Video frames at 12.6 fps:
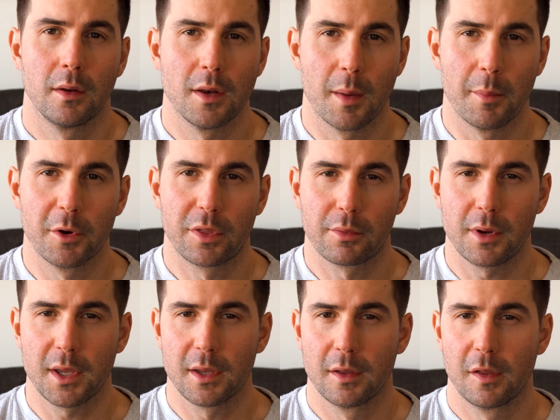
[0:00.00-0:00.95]
Number
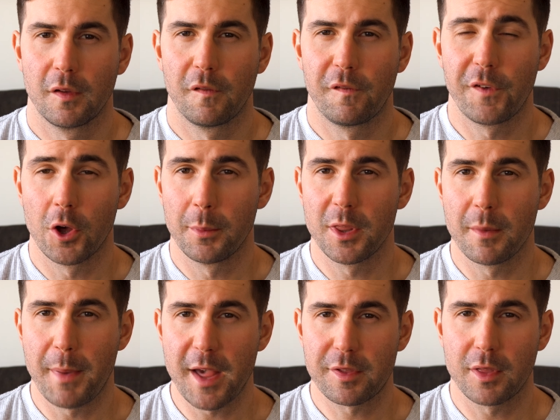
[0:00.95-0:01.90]
3, film in the
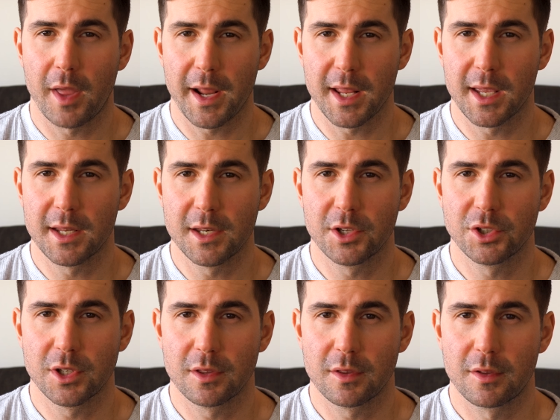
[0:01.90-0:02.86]
best lighting
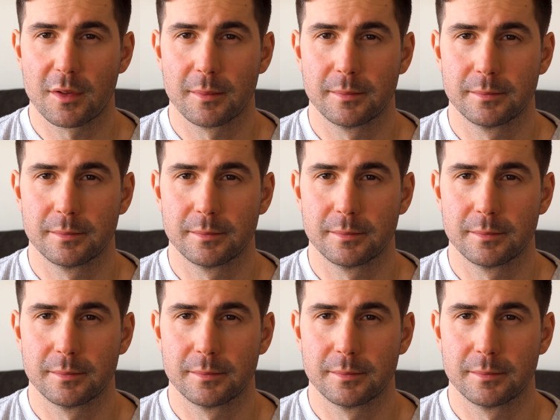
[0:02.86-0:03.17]
conditions.